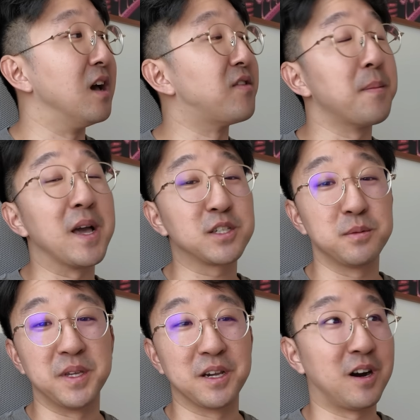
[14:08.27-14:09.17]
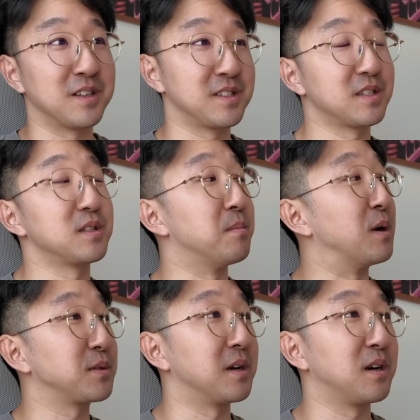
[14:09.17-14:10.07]
If I'm actually being honest, this is the
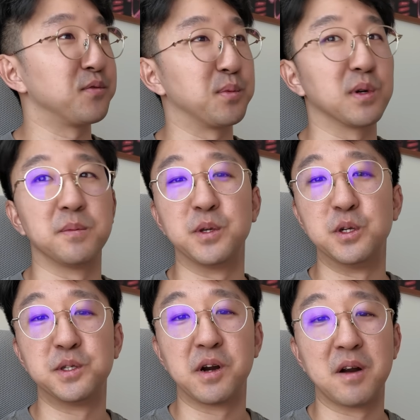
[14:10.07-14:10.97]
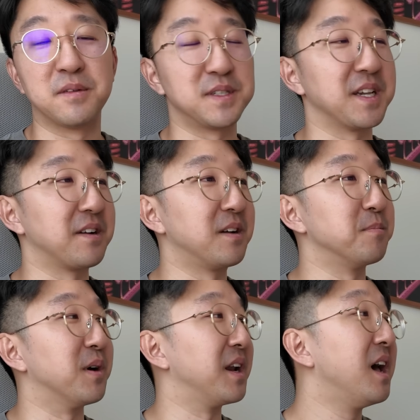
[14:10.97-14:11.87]
most uncomfortable computer chair I've ever sat
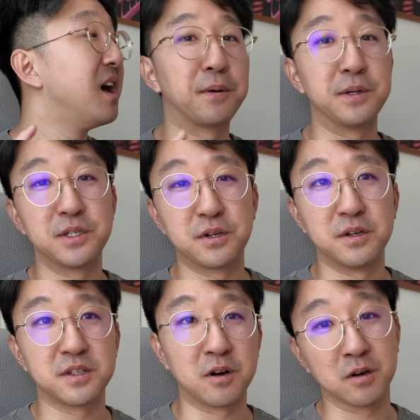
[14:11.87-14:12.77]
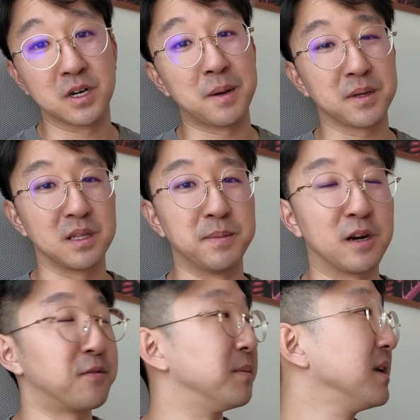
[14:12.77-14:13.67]
on, but I'm pretty sure it's ergonomically
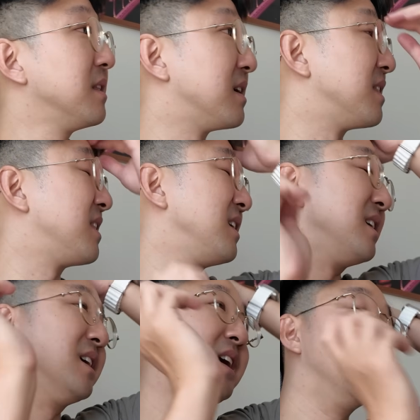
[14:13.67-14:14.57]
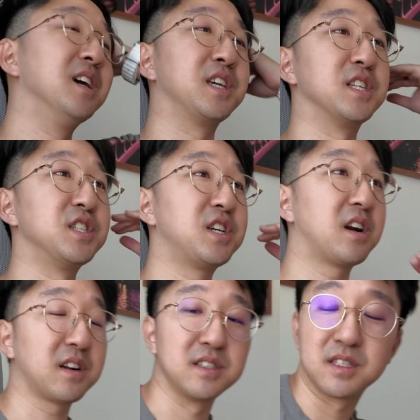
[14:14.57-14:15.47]
better for me than the kitchen
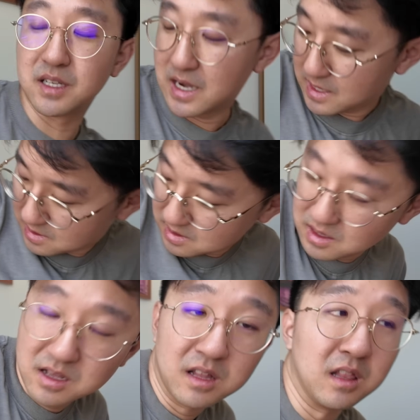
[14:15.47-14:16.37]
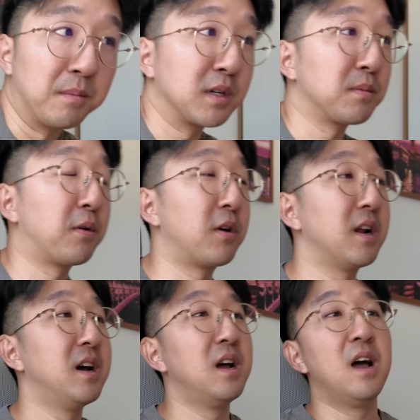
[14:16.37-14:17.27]
chair because it's got lumbar support.